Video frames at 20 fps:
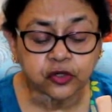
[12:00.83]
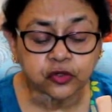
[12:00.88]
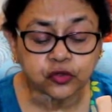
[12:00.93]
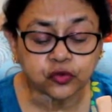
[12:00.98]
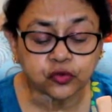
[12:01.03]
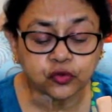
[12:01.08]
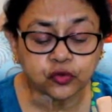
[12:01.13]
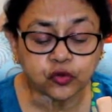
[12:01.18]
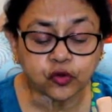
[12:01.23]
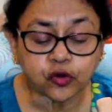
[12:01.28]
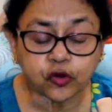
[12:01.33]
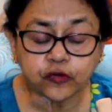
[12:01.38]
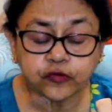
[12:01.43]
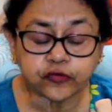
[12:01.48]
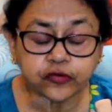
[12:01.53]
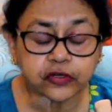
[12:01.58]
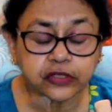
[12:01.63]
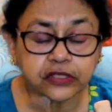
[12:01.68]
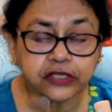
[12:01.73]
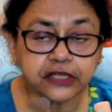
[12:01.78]
to go
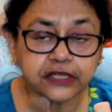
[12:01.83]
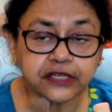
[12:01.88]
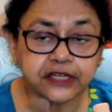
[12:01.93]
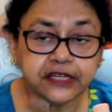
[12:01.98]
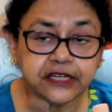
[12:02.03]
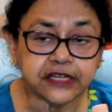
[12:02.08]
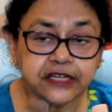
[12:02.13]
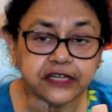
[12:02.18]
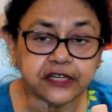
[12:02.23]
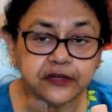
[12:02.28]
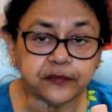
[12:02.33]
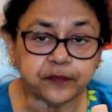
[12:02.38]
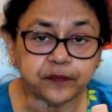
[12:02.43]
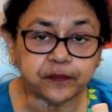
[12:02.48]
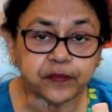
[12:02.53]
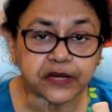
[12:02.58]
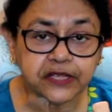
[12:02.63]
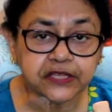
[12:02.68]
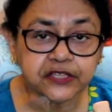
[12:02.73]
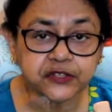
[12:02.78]
for the knee
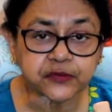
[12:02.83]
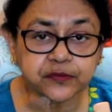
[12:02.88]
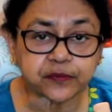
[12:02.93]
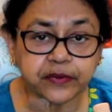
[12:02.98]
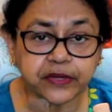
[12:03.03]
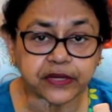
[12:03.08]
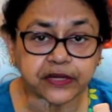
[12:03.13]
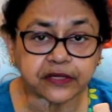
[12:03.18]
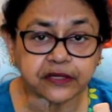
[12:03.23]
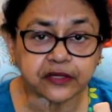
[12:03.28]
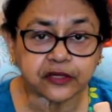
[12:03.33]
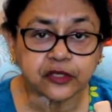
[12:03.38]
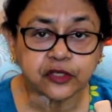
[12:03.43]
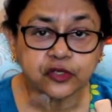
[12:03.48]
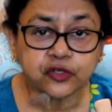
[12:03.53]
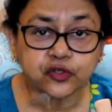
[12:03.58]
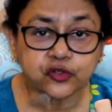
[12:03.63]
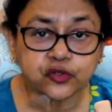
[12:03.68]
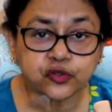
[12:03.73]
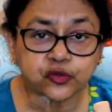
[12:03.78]
replacement
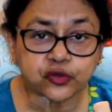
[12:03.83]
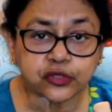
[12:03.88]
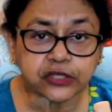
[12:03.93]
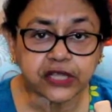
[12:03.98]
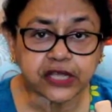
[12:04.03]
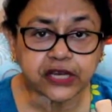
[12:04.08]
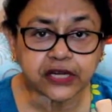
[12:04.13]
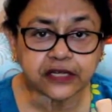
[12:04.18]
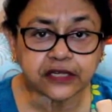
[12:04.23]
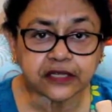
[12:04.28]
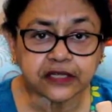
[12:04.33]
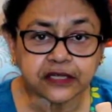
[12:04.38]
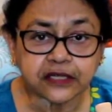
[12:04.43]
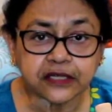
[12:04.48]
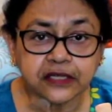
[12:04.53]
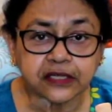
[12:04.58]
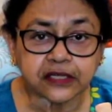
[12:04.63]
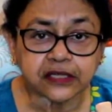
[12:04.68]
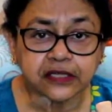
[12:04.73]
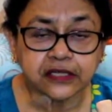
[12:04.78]
so that
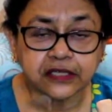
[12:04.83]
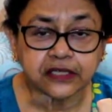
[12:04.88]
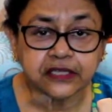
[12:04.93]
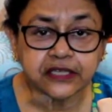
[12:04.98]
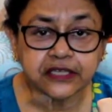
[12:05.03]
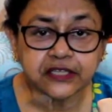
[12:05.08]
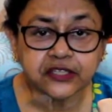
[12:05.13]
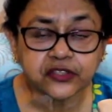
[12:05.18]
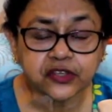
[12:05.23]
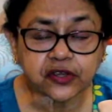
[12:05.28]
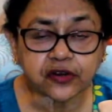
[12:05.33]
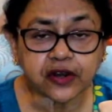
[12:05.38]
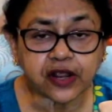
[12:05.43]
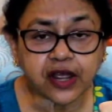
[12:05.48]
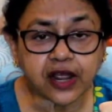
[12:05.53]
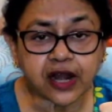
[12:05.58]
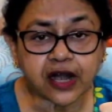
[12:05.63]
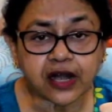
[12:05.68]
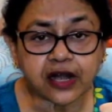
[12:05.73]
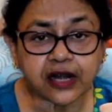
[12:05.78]
his or
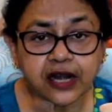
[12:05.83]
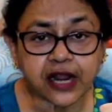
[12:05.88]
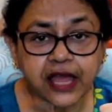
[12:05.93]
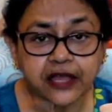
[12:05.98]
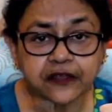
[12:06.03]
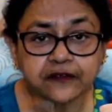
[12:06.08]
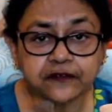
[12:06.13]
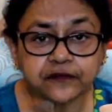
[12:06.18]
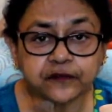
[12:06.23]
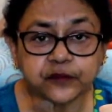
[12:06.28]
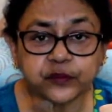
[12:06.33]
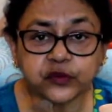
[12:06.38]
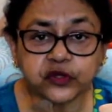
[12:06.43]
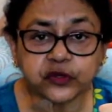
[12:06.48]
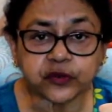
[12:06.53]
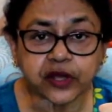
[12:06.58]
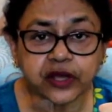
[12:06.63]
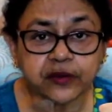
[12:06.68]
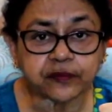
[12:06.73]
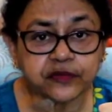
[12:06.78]
her life
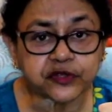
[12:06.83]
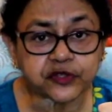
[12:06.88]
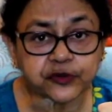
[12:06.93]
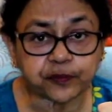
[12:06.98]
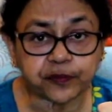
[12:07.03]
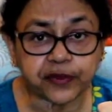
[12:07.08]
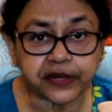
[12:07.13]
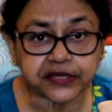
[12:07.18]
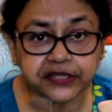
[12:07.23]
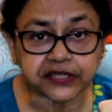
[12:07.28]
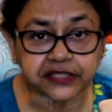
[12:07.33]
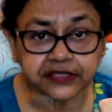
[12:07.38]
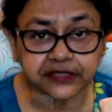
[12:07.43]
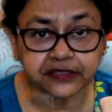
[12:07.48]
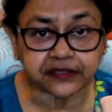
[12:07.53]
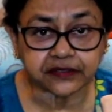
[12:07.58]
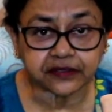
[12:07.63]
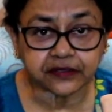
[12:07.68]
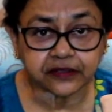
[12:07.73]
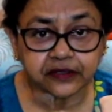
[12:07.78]
becomes better.
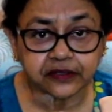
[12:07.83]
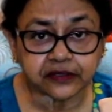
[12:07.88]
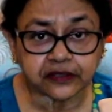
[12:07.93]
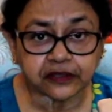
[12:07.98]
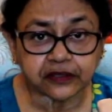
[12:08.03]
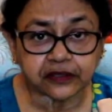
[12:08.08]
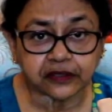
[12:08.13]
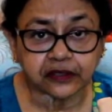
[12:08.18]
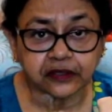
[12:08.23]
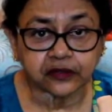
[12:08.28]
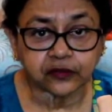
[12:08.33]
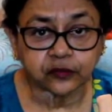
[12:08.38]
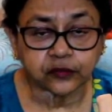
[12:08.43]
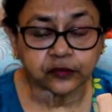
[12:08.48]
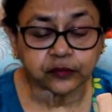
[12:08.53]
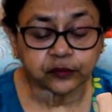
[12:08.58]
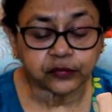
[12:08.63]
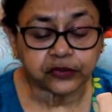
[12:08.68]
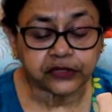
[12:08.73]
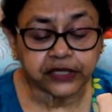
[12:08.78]

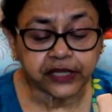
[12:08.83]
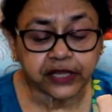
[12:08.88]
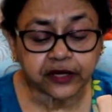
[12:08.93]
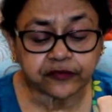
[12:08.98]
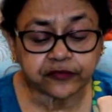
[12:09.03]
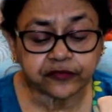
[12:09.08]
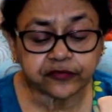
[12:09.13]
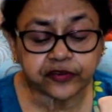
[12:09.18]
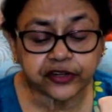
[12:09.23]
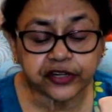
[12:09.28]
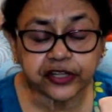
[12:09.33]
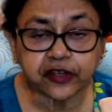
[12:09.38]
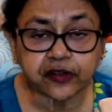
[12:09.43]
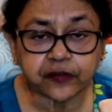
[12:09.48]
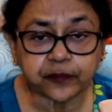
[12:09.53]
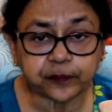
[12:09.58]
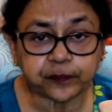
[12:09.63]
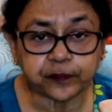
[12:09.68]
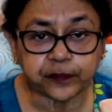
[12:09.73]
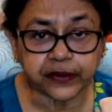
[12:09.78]
They are free
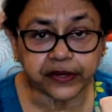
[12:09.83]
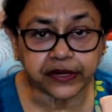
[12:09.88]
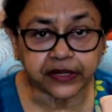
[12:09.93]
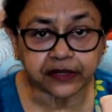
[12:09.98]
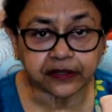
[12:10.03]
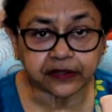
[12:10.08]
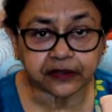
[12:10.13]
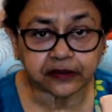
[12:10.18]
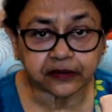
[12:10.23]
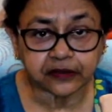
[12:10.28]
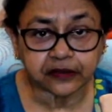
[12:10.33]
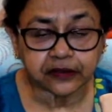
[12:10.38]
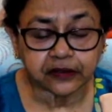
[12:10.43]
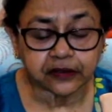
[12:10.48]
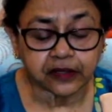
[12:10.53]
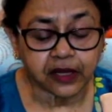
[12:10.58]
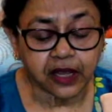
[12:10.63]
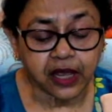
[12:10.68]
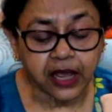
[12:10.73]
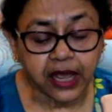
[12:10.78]
of pain,
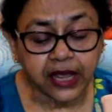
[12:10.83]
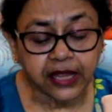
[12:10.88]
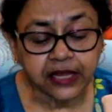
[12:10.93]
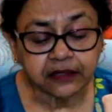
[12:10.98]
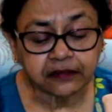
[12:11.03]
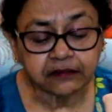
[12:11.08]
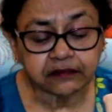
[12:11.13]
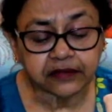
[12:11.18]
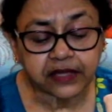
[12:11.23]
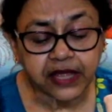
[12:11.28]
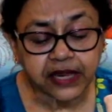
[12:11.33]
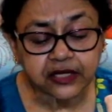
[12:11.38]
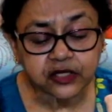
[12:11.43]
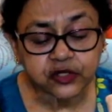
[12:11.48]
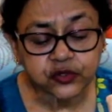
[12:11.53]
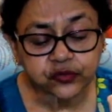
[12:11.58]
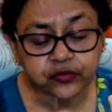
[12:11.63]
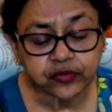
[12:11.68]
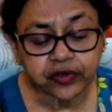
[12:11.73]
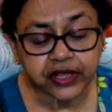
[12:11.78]
and
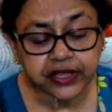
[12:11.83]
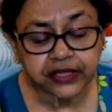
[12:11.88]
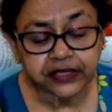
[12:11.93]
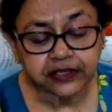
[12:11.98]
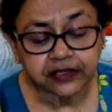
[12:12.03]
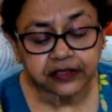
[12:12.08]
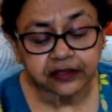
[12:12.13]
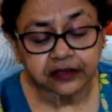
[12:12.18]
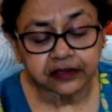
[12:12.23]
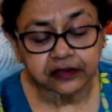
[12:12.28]
that's why